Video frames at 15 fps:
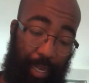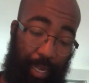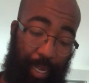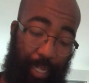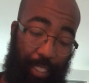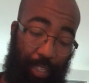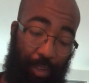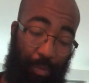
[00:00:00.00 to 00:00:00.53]

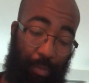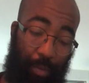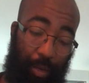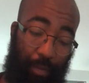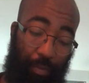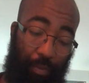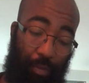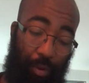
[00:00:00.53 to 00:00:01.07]
He shall
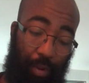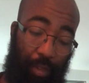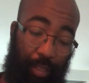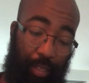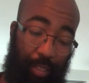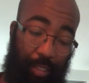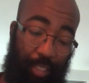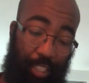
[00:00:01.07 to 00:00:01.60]
bring forth
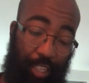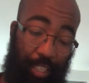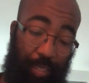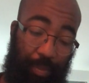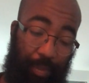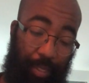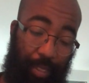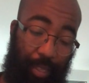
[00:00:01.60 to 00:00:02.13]

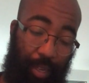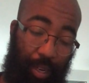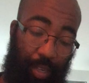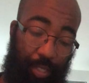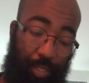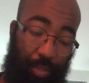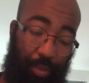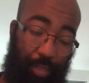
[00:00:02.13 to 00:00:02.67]
judgment
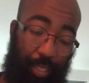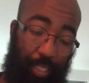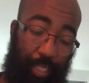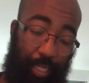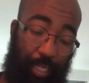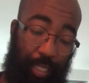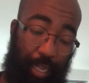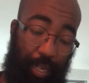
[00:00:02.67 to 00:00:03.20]
unto the
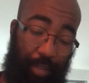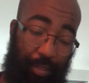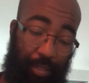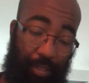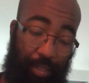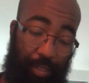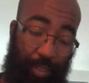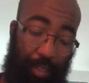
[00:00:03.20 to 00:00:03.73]

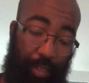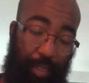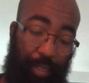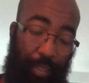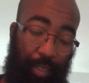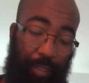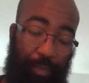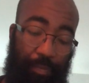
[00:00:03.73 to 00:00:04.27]
Gentiles.
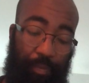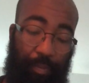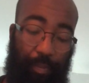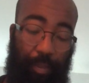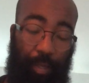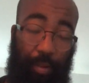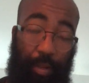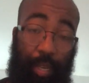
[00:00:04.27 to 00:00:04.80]

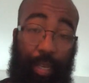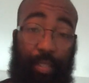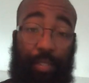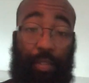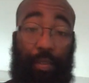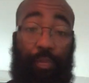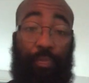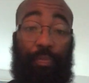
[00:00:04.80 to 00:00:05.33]
Okay,
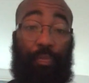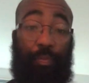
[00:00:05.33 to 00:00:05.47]
so